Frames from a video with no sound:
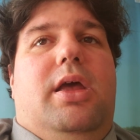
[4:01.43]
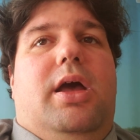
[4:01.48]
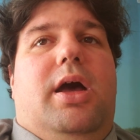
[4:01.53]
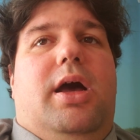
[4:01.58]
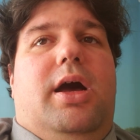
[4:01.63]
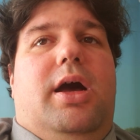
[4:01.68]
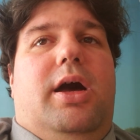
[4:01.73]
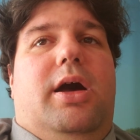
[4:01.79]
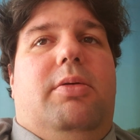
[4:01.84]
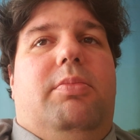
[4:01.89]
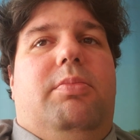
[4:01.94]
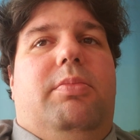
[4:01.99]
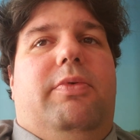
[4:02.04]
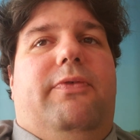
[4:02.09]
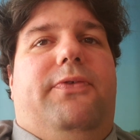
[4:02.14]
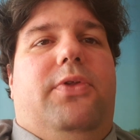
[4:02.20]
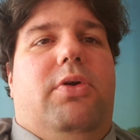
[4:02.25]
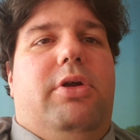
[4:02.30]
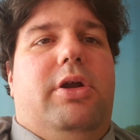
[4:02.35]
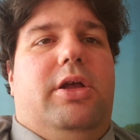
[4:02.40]
um,
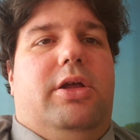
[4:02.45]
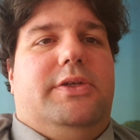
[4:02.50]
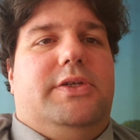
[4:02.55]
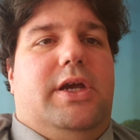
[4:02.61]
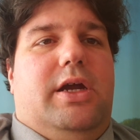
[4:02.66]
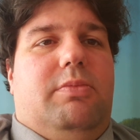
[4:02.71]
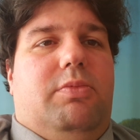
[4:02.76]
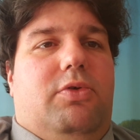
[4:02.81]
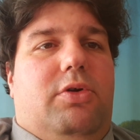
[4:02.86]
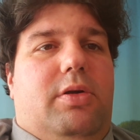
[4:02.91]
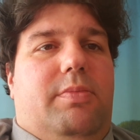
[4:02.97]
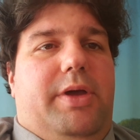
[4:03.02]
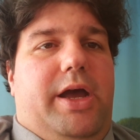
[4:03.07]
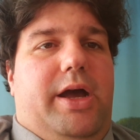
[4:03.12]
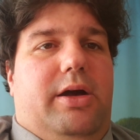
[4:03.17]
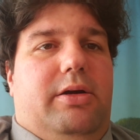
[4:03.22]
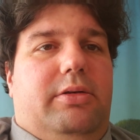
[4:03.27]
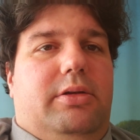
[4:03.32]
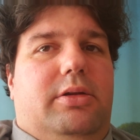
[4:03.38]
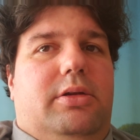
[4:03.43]
Florida, I'll talk more
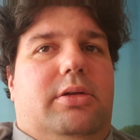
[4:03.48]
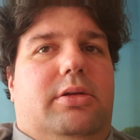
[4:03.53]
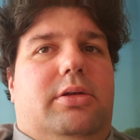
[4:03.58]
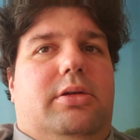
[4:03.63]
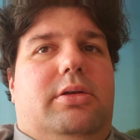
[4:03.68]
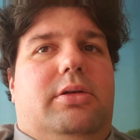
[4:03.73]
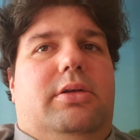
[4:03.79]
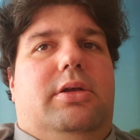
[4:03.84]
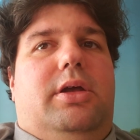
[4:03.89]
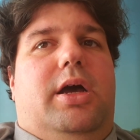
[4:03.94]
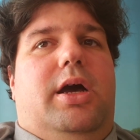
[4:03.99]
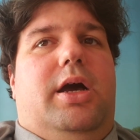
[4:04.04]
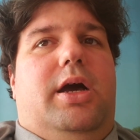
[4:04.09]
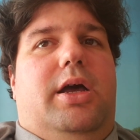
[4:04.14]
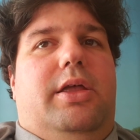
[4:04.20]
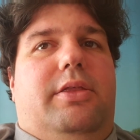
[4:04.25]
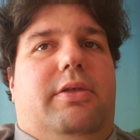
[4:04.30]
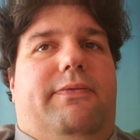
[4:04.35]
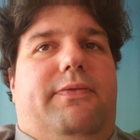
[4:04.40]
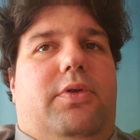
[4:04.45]
about
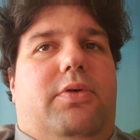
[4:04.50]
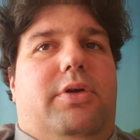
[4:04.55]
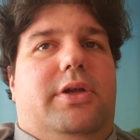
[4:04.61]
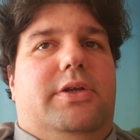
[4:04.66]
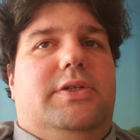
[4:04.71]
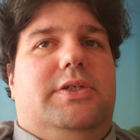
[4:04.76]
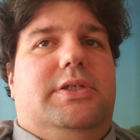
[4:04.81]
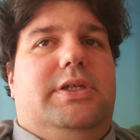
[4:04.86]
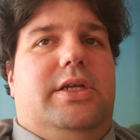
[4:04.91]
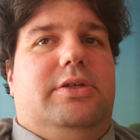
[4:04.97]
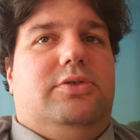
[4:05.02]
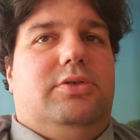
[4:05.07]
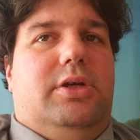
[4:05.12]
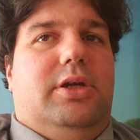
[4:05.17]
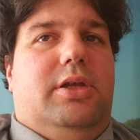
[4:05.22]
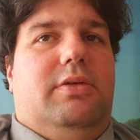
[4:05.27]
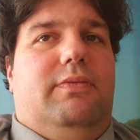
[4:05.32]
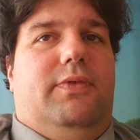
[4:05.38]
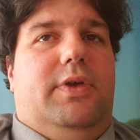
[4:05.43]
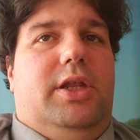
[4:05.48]
uh, in the Florida
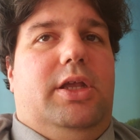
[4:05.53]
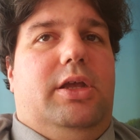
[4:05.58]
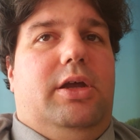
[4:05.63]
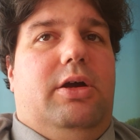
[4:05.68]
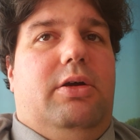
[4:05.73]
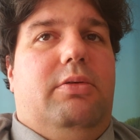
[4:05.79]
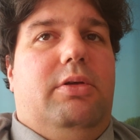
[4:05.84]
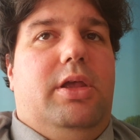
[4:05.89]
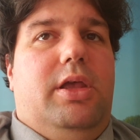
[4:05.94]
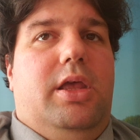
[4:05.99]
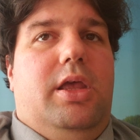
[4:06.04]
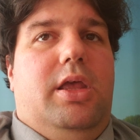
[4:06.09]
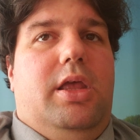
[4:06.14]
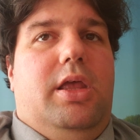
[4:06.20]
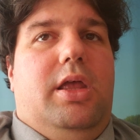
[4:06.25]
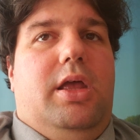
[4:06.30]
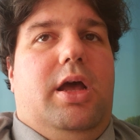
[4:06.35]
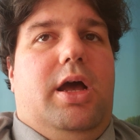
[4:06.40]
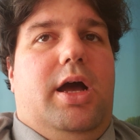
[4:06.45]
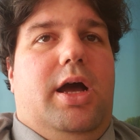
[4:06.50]
centric video,
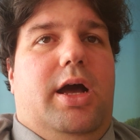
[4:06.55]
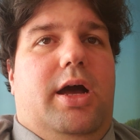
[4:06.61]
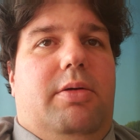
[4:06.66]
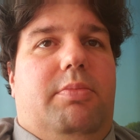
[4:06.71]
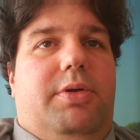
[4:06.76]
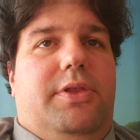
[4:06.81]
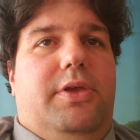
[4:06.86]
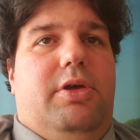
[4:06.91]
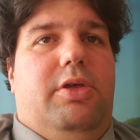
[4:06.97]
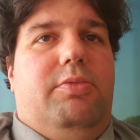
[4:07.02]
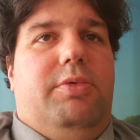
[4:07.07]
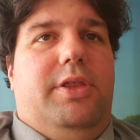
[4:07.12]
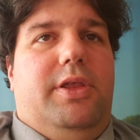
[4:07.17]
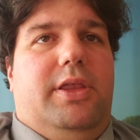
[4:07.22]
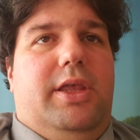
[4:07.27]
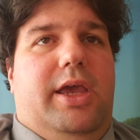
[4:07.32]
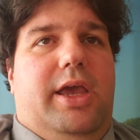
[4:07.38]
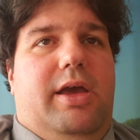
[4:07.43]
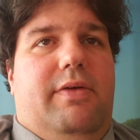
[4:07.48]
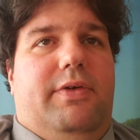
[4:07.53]
uh, but the only one that
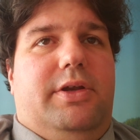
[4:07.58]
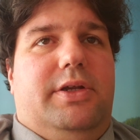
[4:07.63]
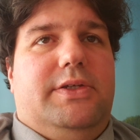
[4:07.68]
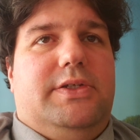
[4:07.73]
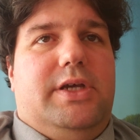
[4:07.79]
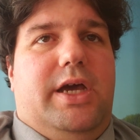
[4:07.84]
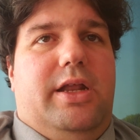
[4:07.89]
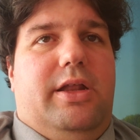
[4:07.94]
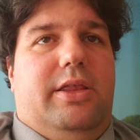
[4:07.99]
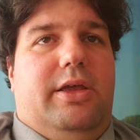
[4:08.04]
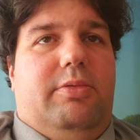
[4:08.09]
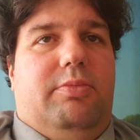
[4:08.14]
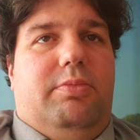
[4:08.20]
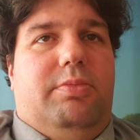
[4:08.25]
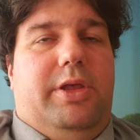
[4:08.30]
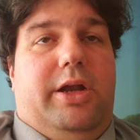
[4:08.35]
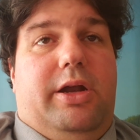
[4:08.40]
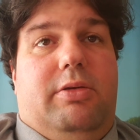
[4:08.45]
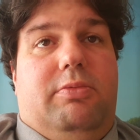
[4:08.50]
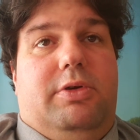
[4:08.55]
they have undecided that,
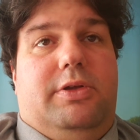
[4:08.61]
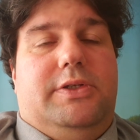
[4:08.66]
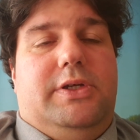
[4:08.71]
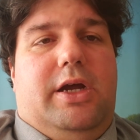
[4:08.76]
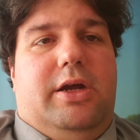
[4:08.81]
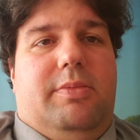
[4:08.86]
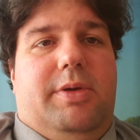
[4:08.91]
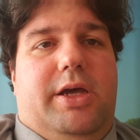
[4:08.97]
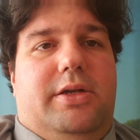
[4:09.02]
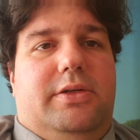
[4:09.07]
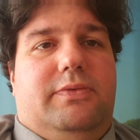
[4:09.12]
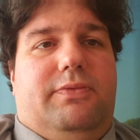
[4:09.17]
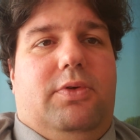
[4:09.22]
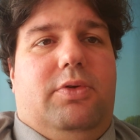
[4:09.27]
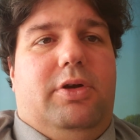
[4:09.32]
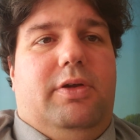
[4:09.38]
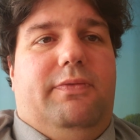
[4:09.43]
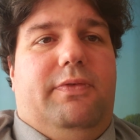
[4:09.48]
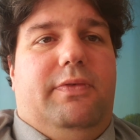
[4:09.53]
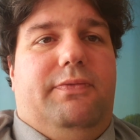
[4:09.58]
that I will talk about is
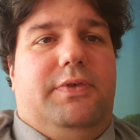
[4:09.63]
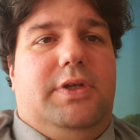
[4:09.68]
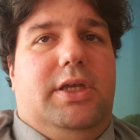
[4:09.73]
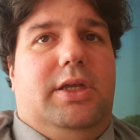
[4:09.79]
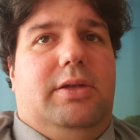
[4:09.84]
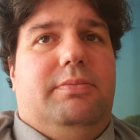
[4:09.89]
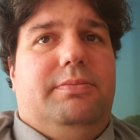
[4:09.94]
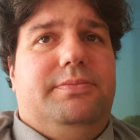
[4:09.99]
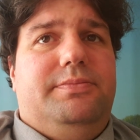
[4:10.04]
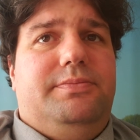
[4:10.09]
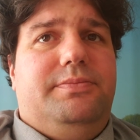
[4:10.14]
Florida 15.